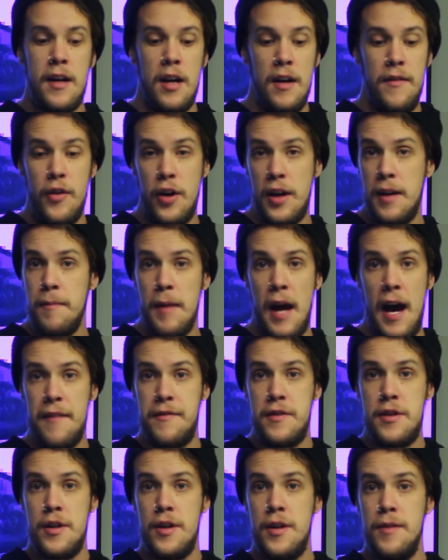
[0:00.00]
covering
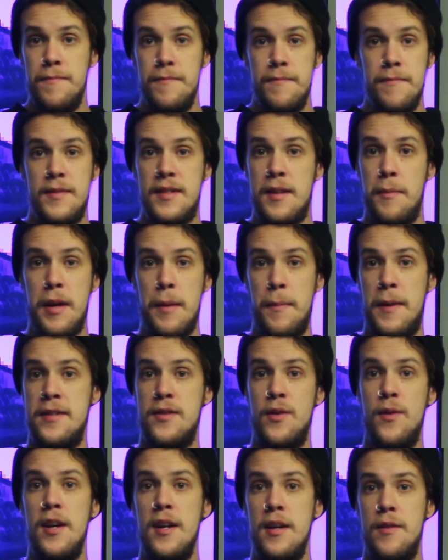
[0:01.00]
after somebody buys
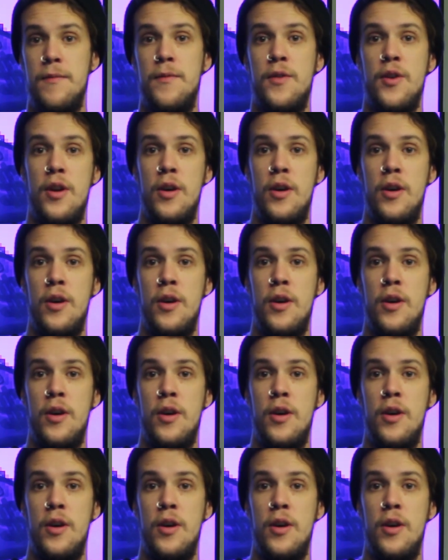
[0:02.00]
your art,